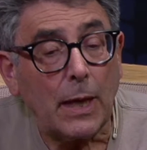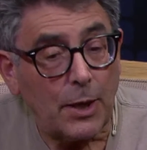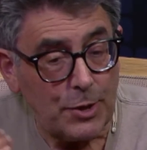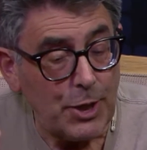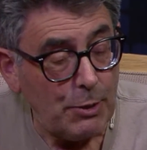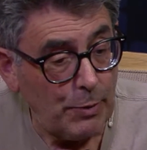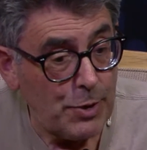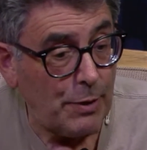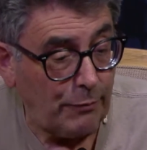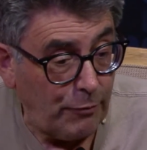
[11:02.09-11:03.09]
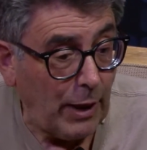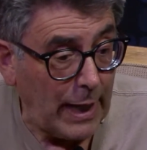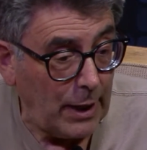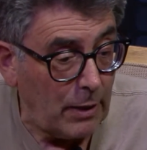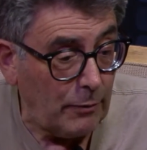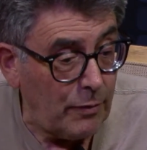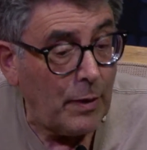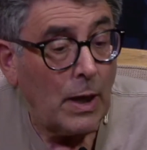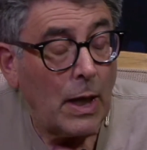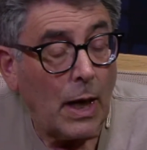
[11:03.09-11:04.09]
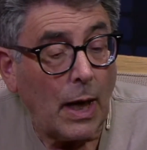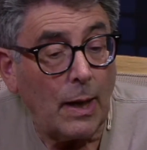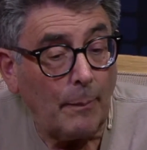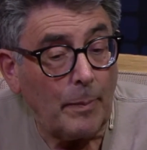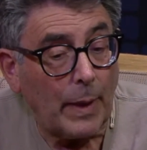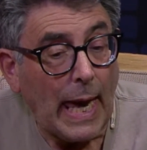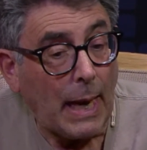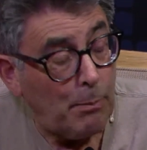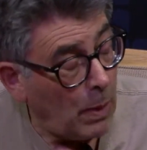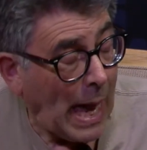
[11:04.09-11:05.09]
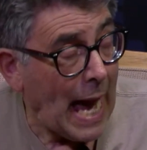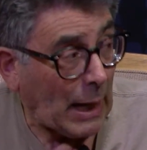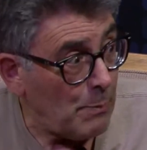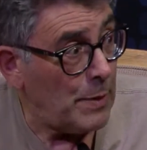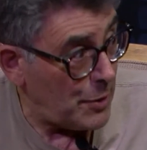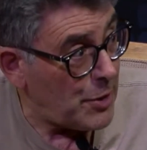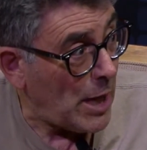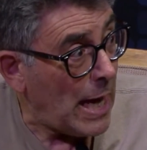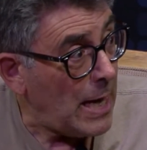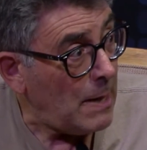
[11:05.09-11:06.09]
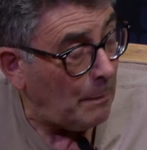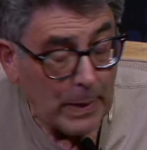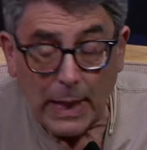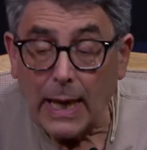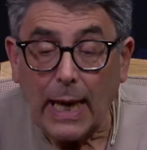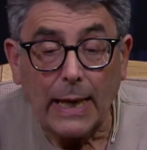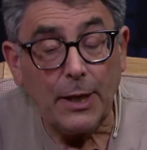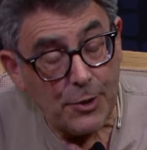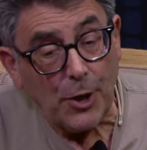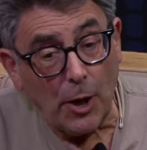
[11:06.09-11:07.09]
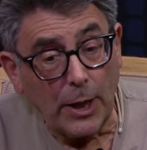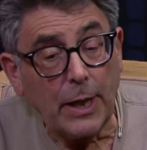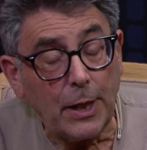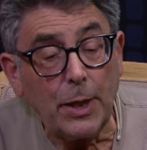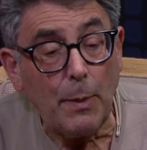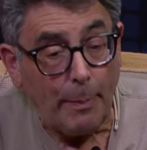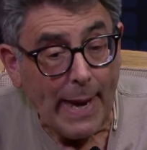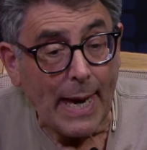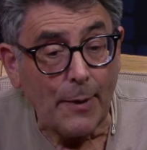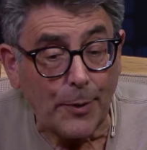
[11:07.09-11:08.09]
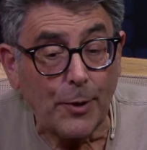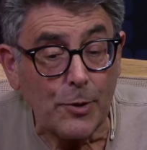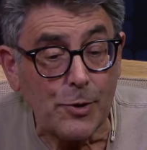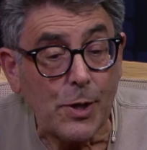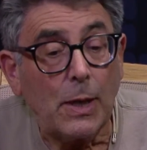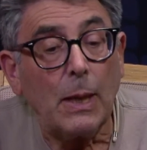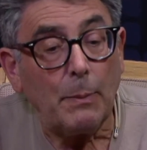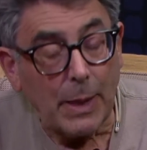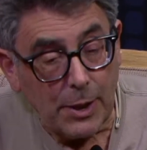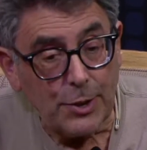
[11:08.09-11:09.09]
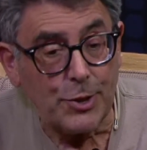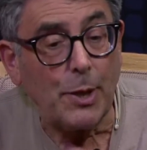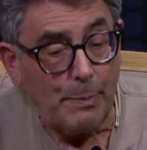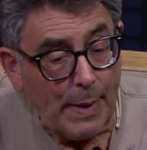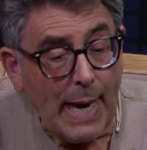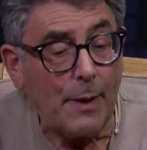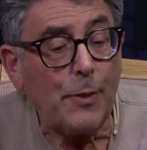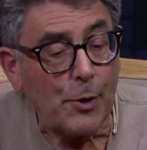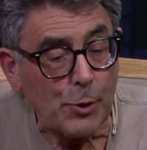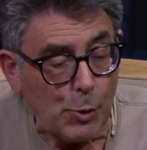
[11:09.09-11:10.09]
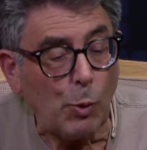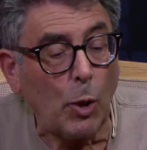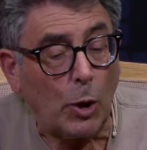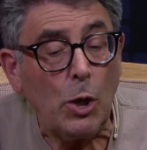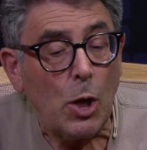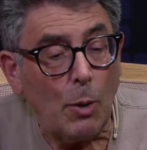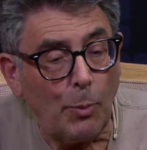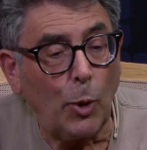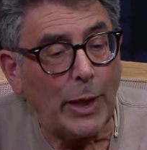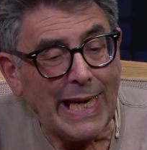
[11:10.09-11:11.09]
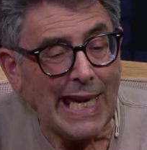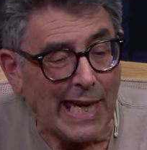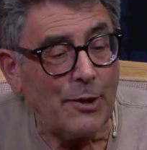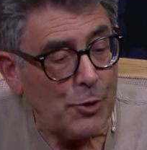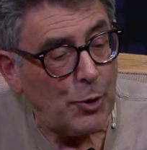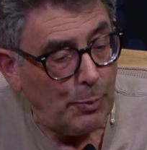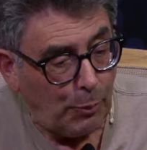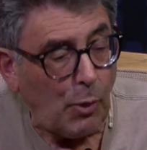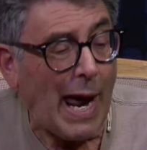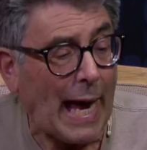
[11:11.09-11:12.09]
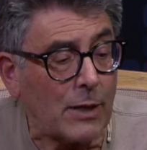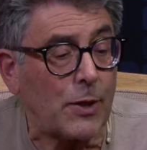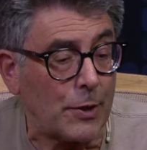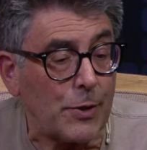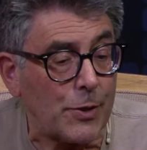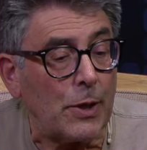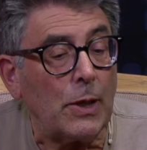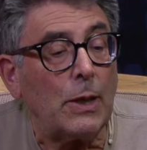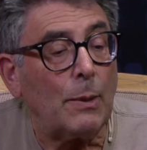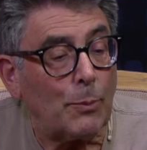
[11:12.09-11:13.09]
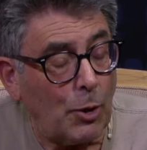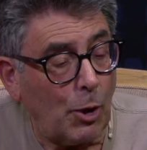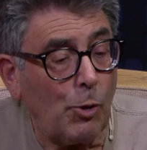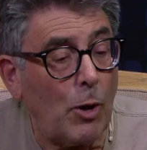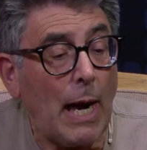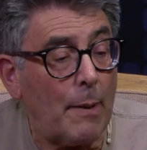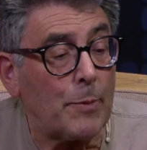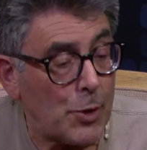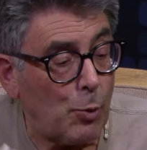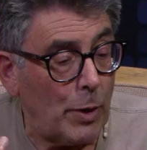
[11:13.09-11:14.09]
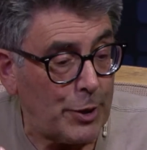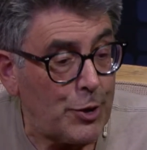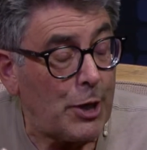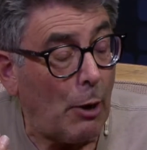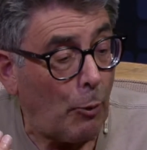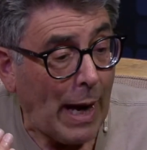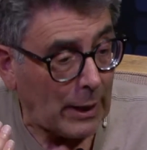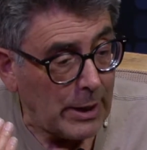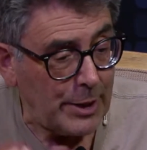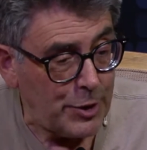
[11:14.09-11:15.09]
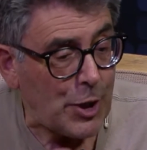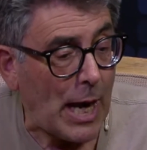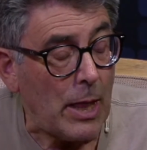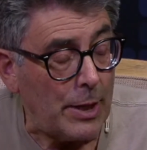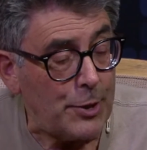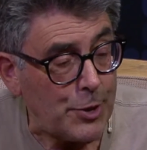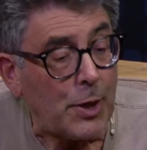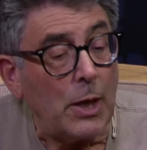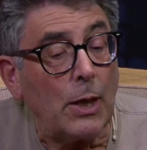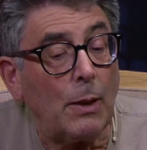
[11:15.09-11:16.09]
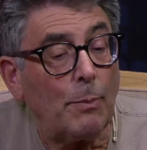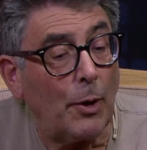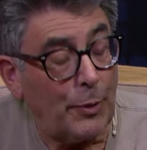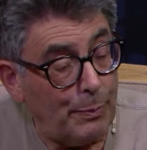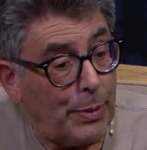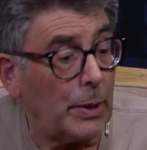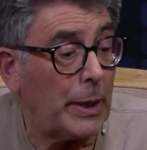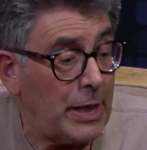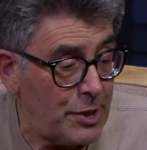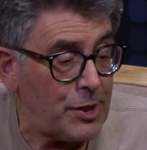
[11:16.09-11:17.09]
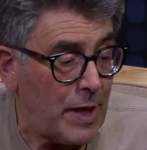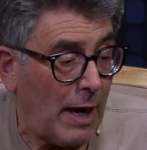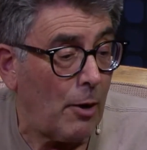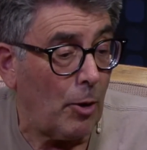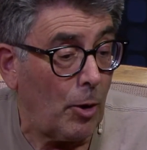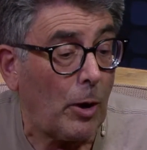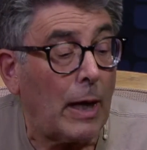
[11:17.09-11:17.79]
because he was afraid of a black messiah, and he targeted the Panthers because the Panthers were putting into practice programs which directly challenged both police terror